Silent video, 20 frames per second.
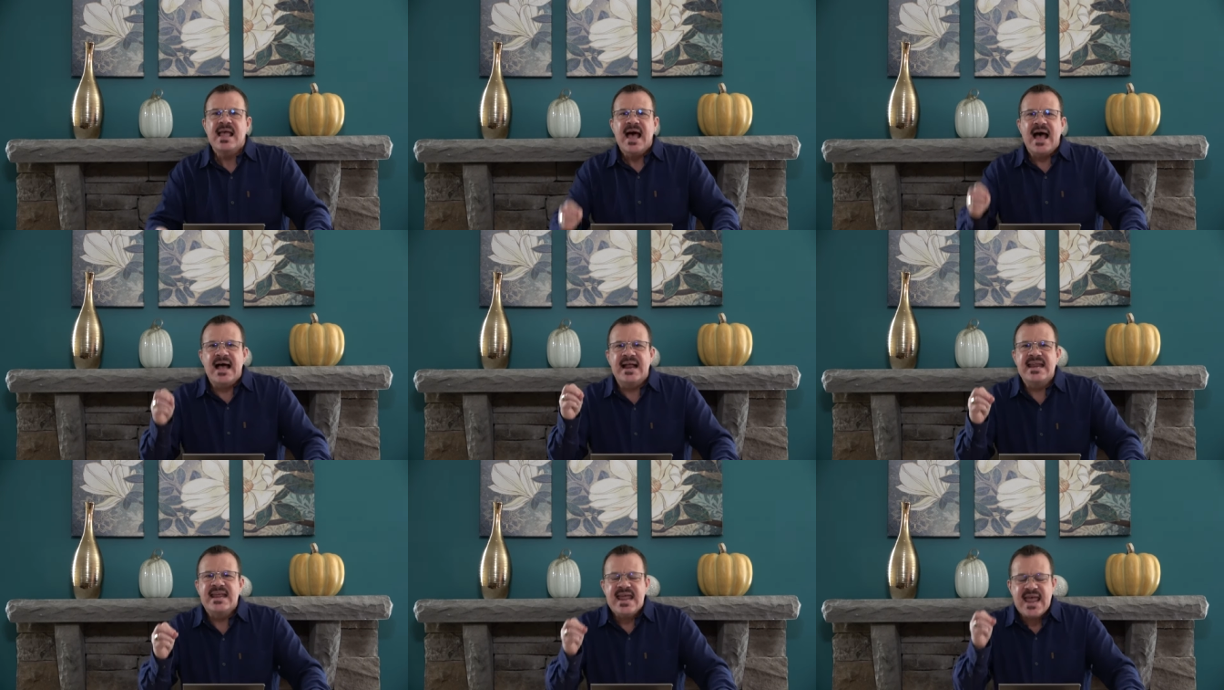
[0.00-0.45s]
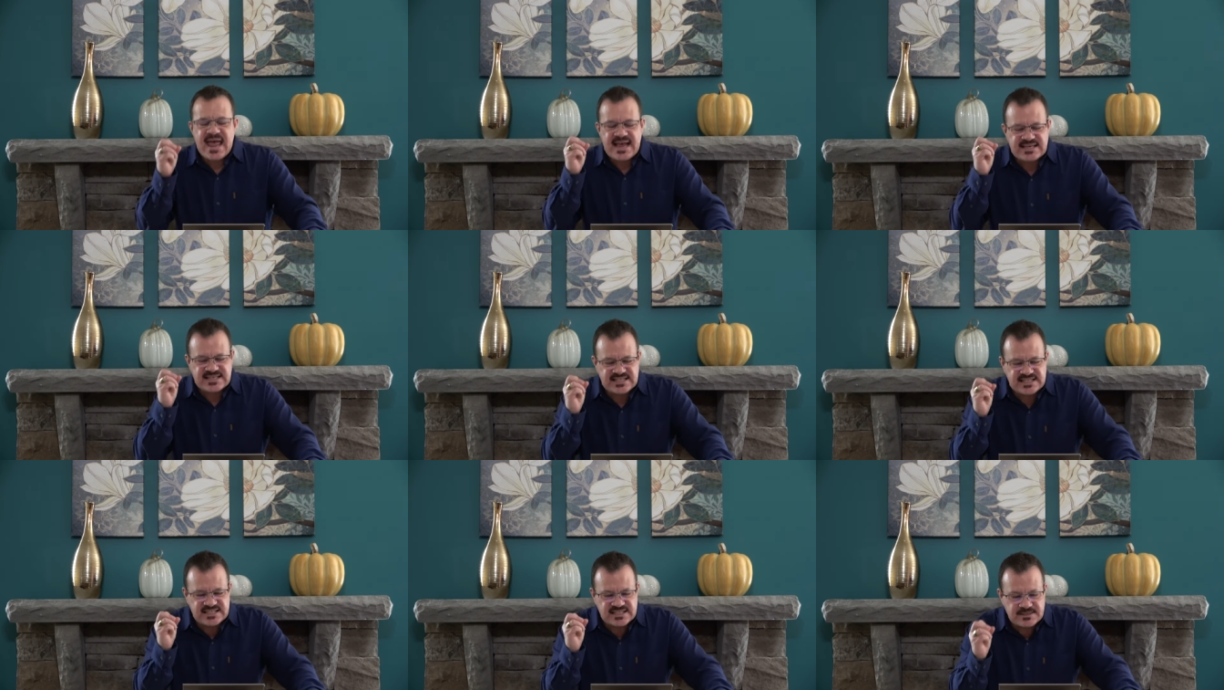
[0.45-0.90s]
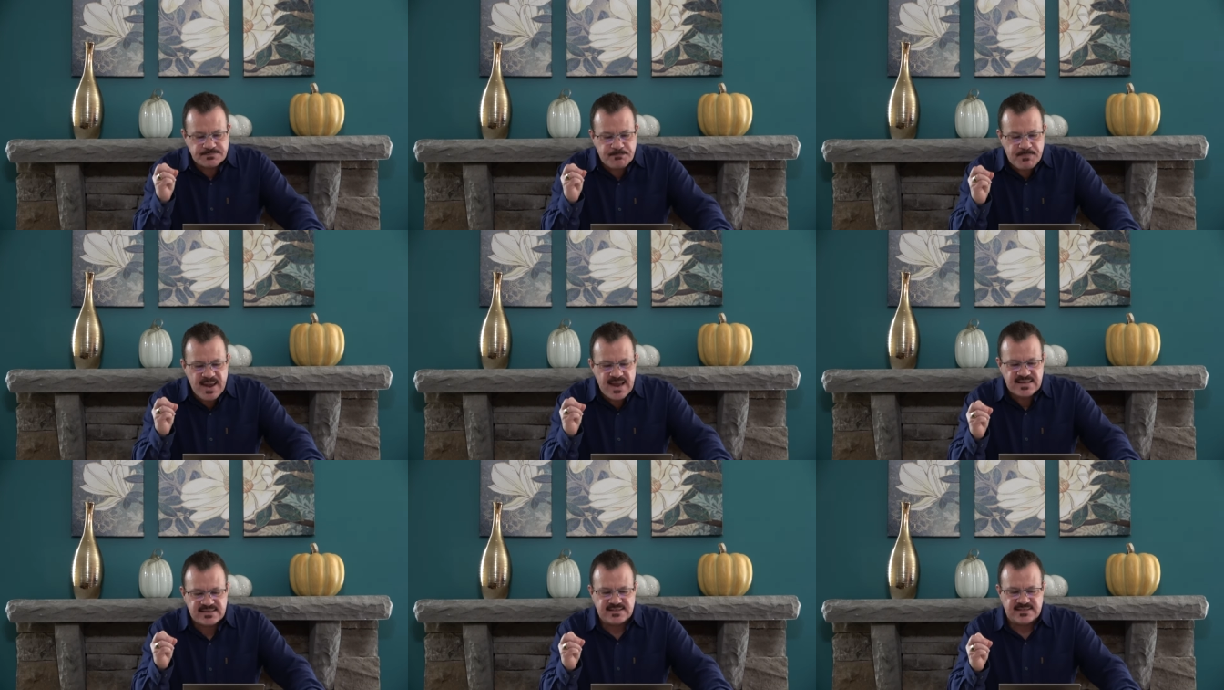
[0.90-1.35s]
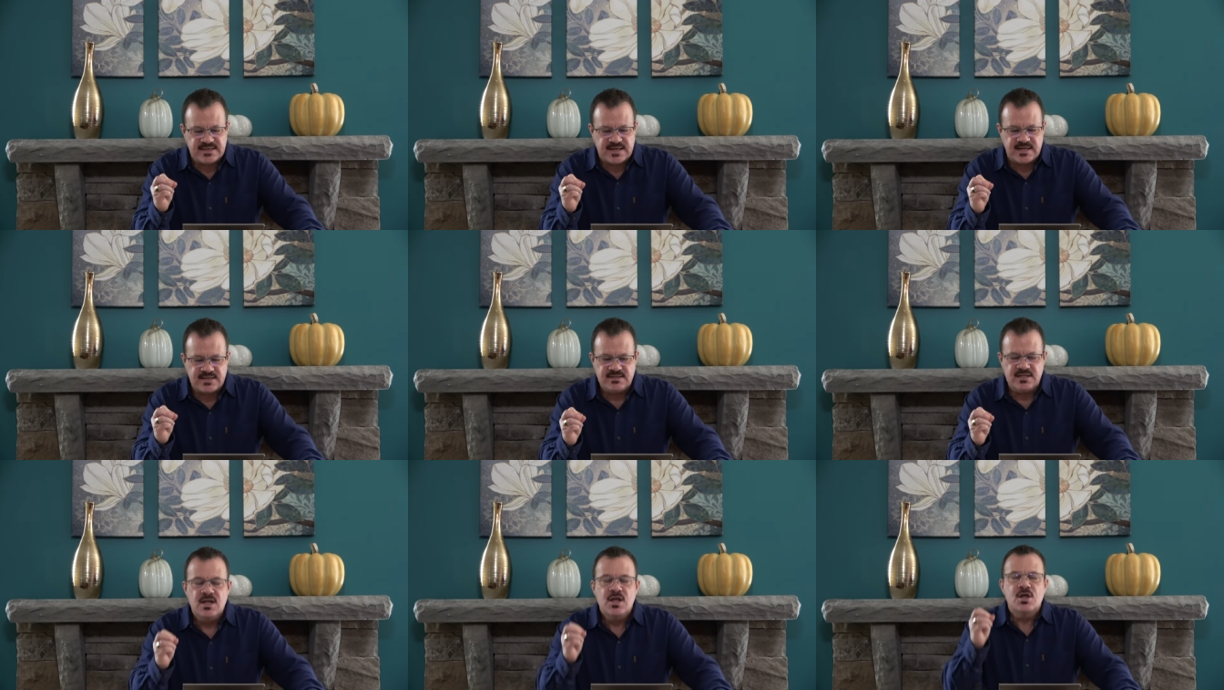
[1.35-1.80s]
and he expects
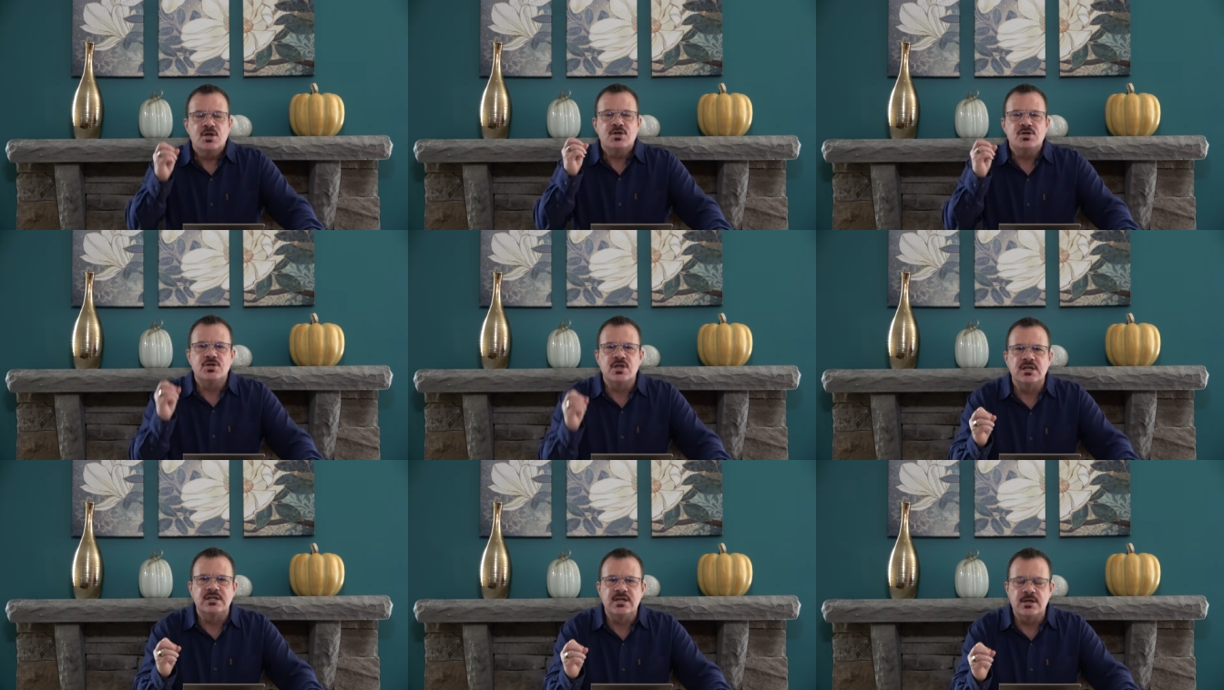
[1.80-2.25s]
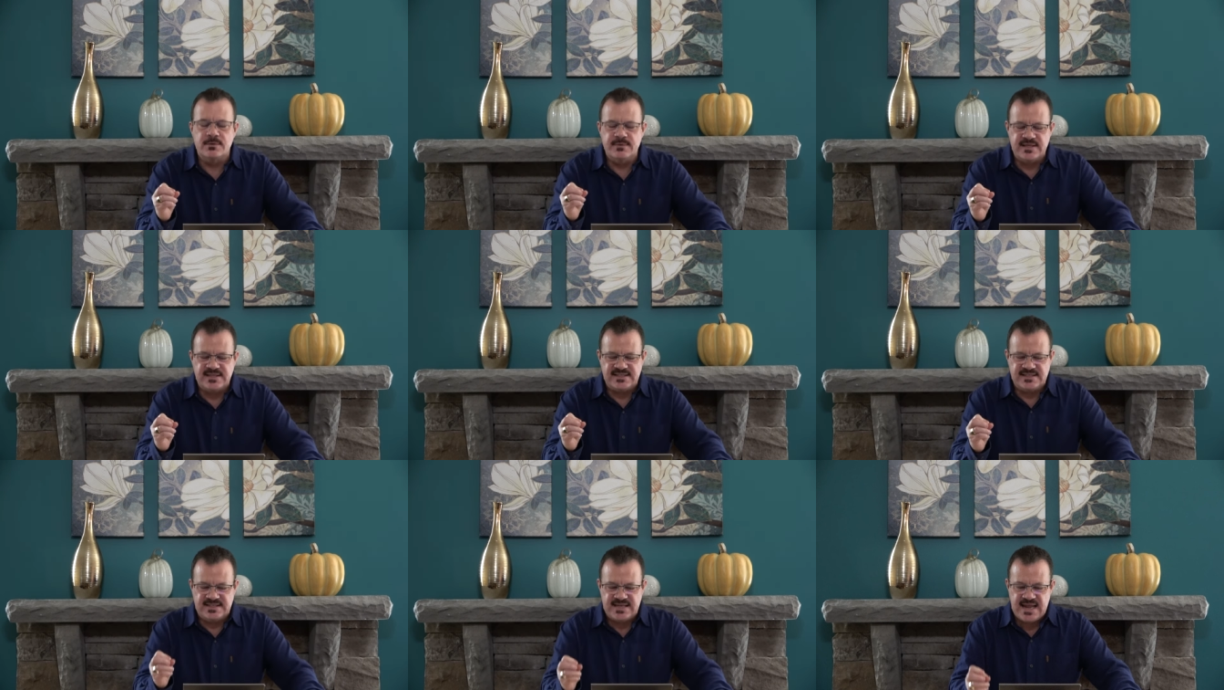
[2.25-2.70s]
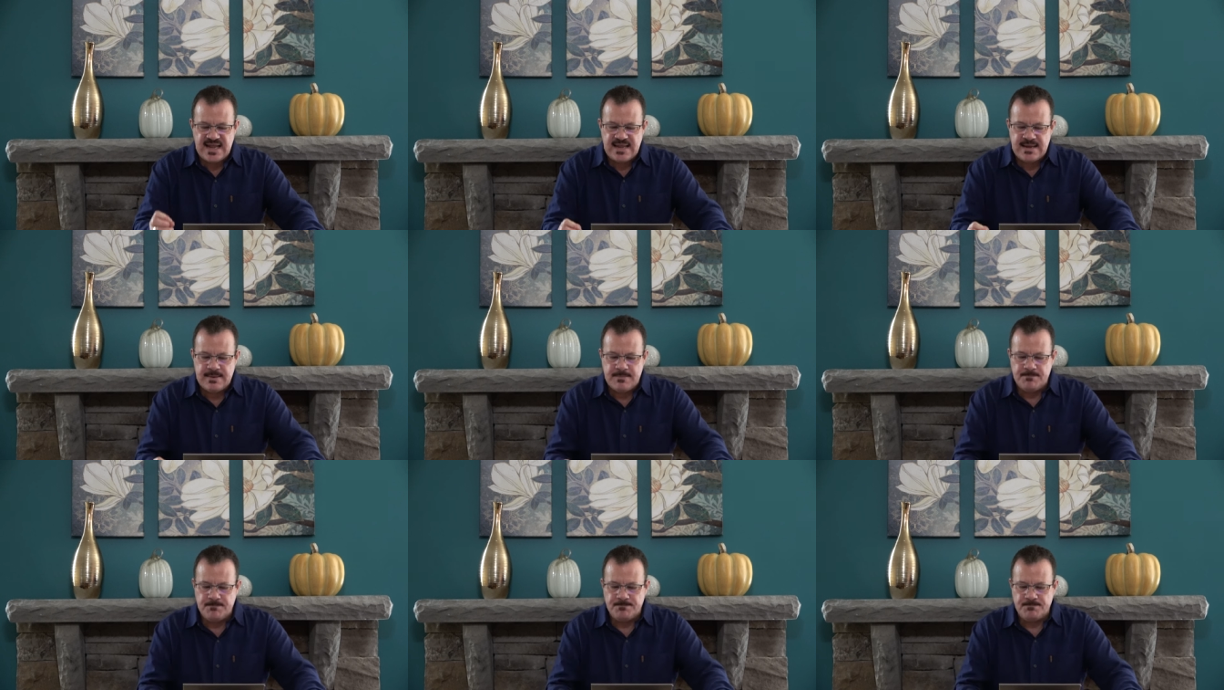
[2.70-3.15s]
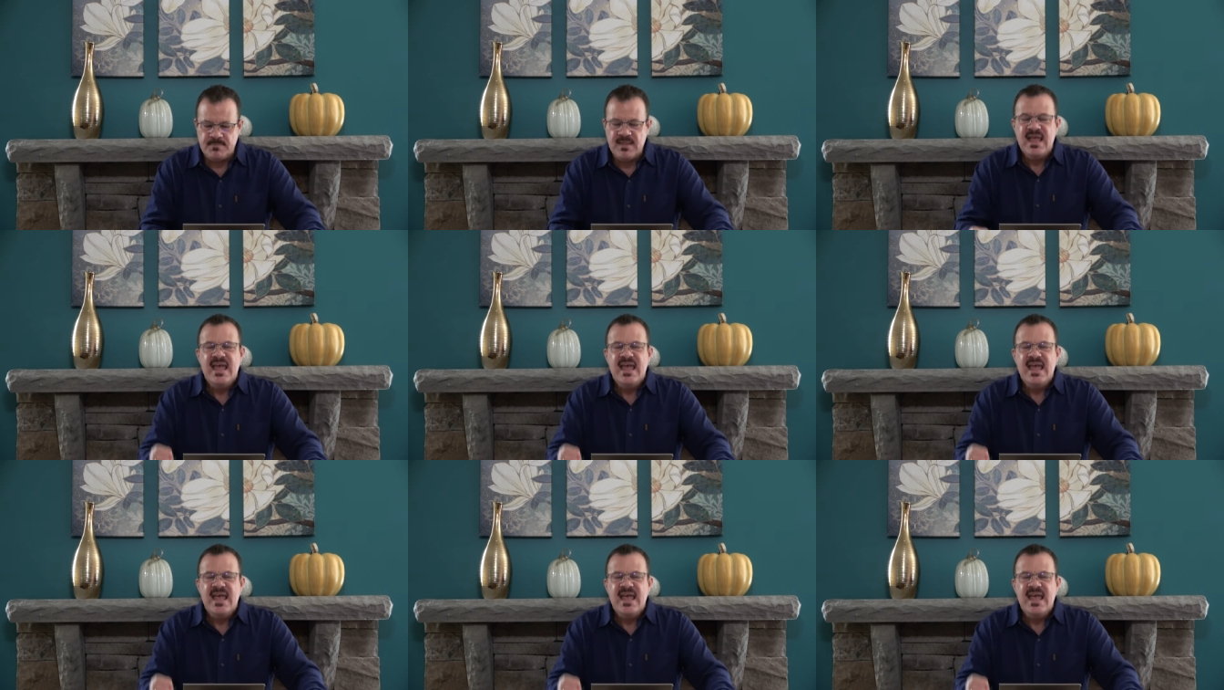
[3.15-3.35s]
us to do the same.